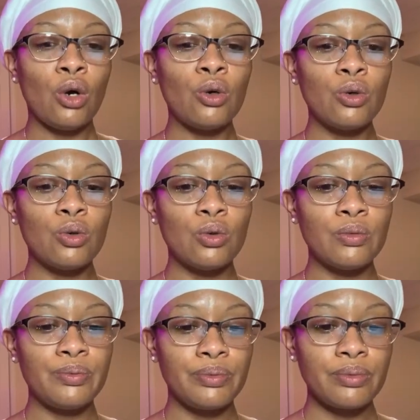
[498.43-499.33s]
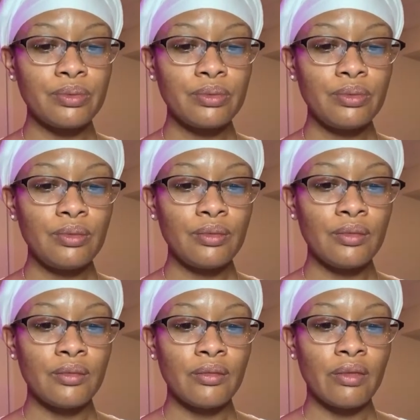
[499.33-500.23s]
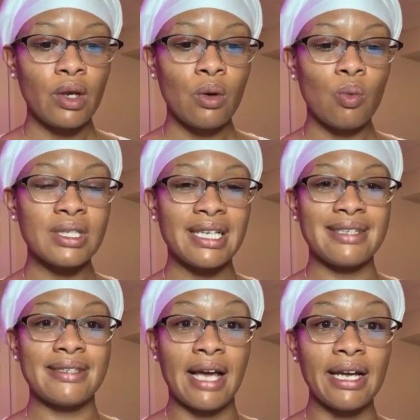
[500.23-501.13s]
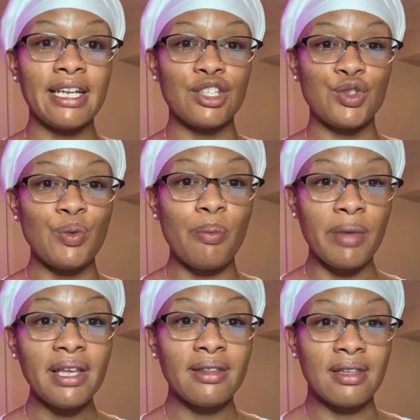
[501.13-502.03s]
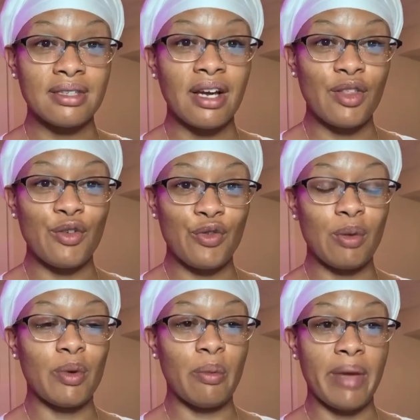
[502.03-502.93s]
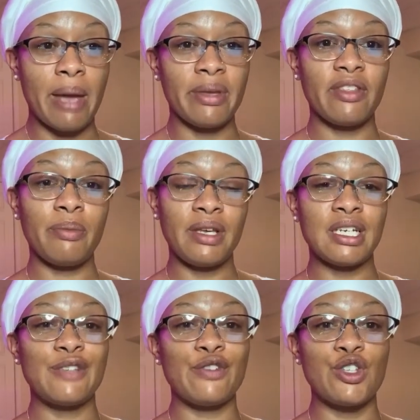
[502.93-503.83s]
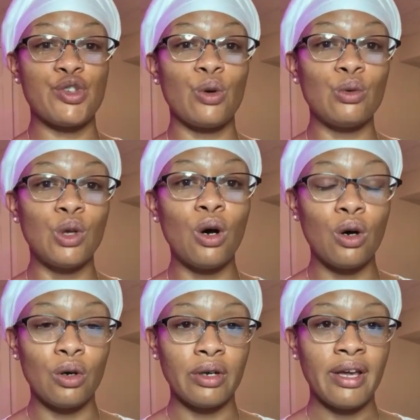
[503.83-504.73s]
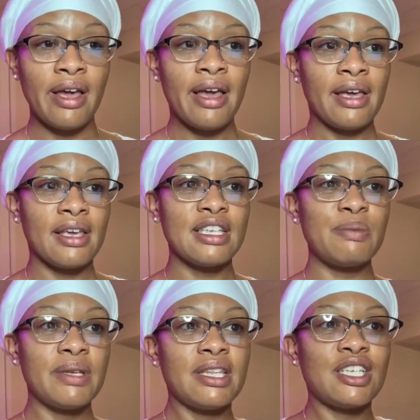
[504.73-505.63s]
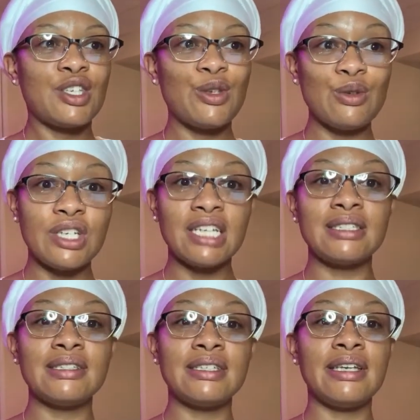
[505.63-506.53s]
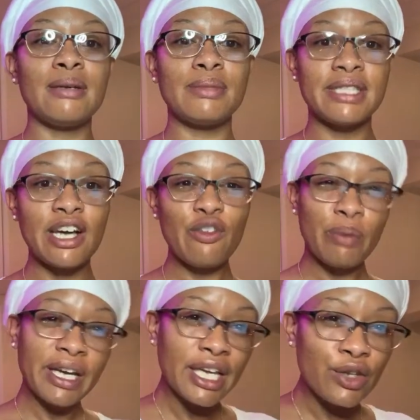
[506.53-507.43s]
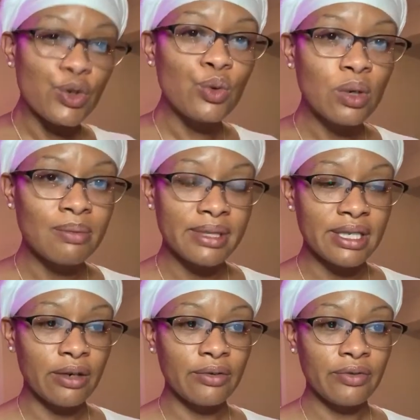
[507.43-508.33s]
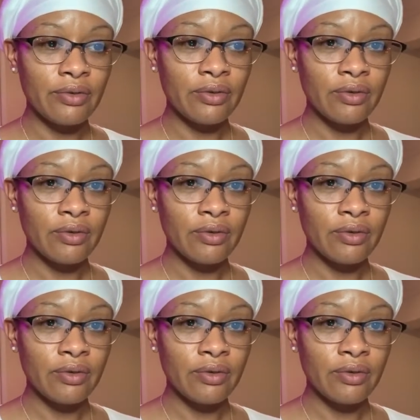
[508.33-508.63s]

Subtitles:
who was excited to meet this other female mammoth because for so long he's been this huge entity himself, but he knew himself.